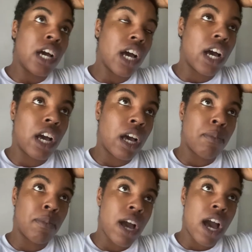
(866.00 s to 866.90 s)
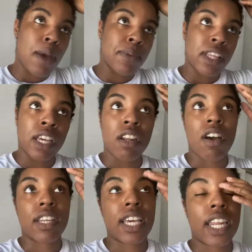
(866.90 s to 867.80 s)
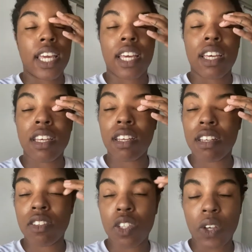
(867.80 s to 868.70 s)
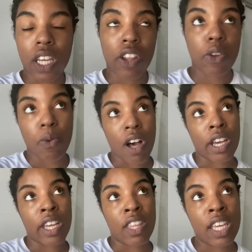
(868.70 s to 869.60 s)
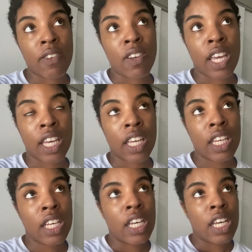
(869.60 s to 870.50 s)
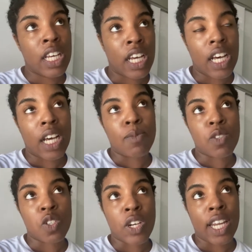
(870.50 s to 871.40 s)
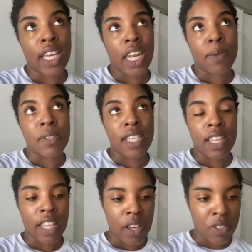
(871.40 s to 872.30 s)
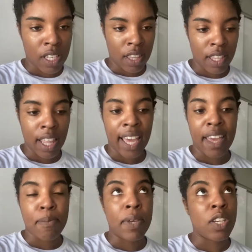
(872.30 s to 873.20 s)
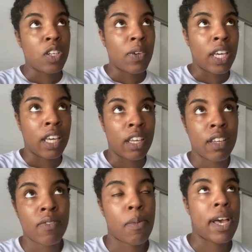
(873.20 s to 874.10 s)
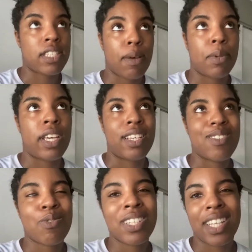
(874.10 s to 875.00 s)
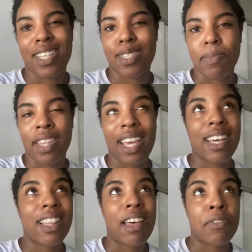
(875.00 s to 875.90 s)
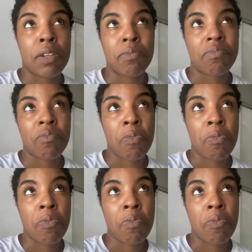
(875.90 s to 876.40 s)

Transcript: I plan on doing another walk in the evening to try to get up to 10,000 like I've been doing the past couple days. Really, it's been like 11